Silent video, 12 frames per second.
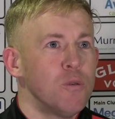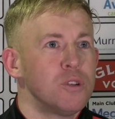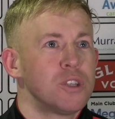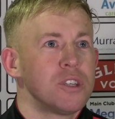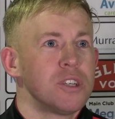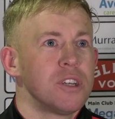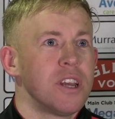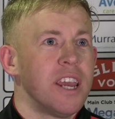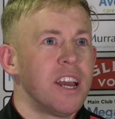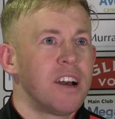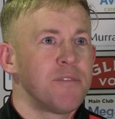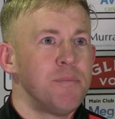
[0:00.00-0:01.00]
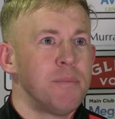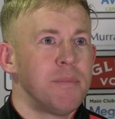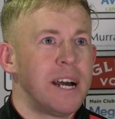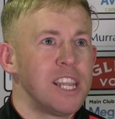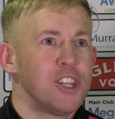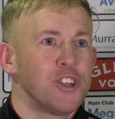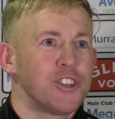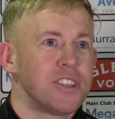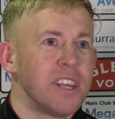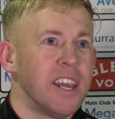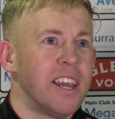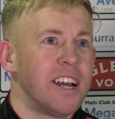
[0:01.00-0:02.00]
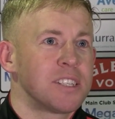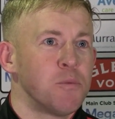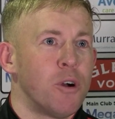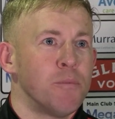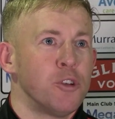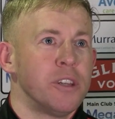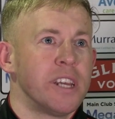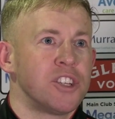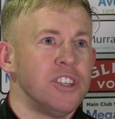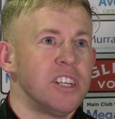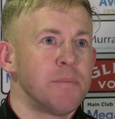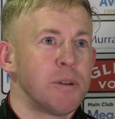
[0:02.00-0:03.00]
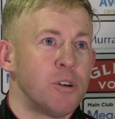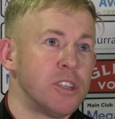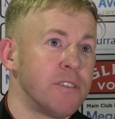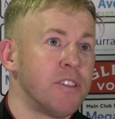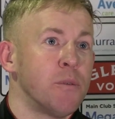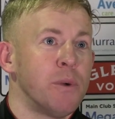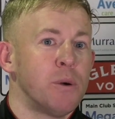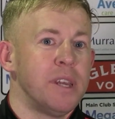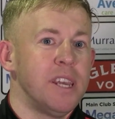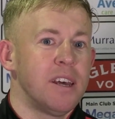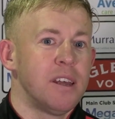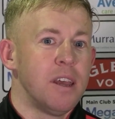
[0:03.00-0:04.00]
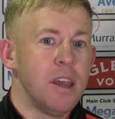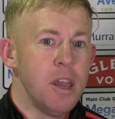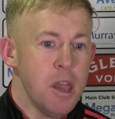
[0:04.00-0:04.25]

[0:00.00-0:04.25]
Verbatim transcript: calls uh, off managers uh, asking what I'm doing next year, because I've done well here.